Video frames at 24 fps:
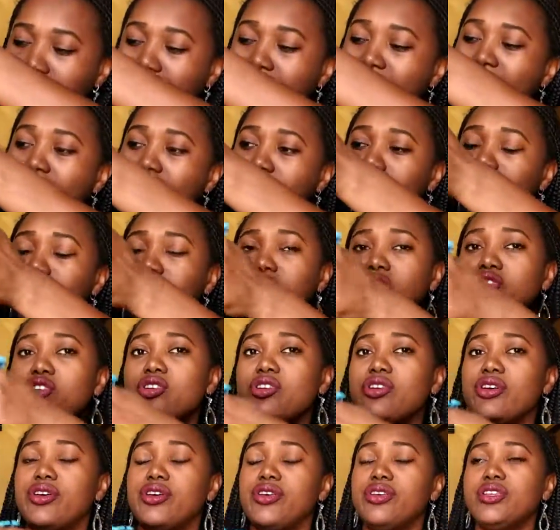and it's not
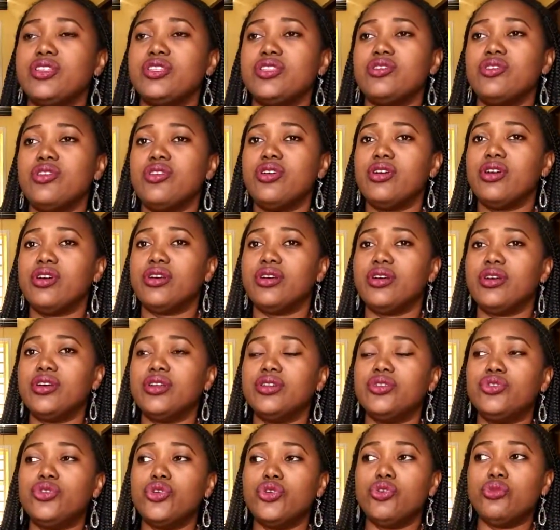a
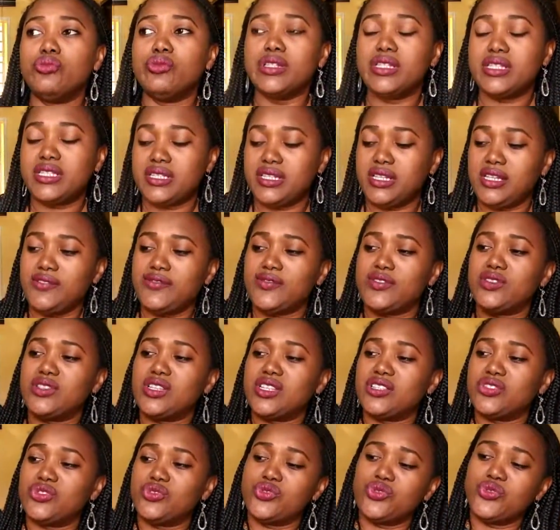dormant sleeve, so
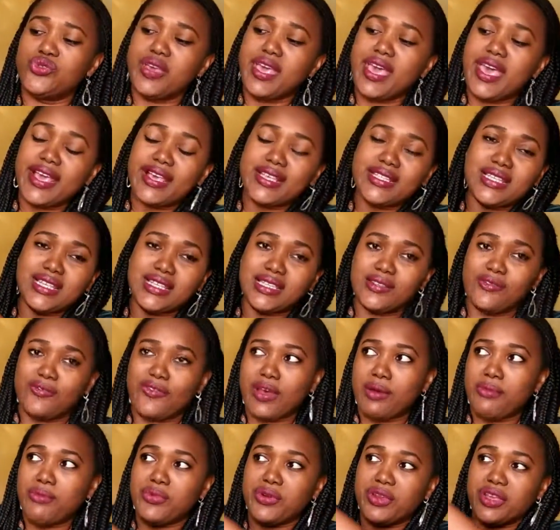there's no excess
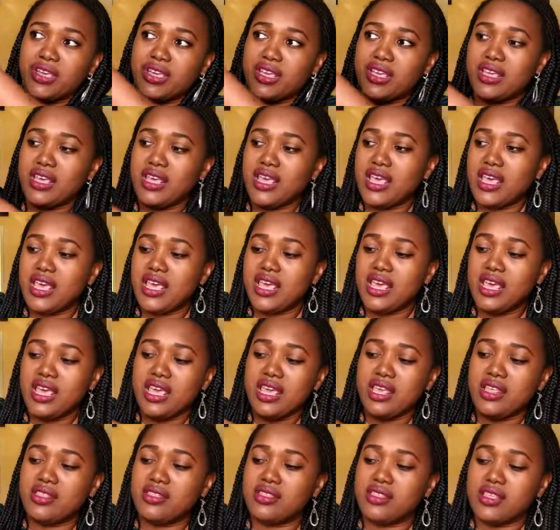fabric
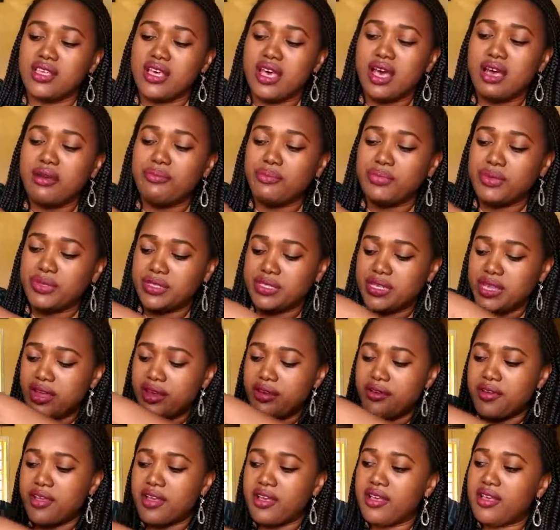in the armpit
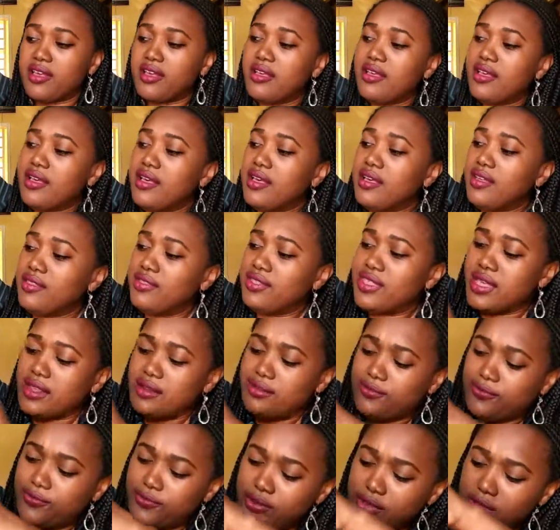area. Then
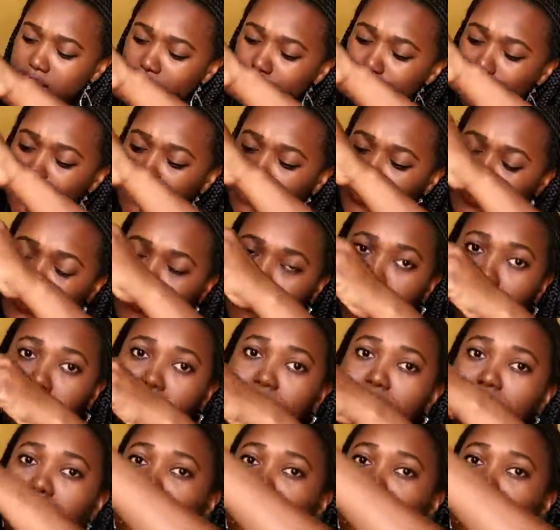for the bottom,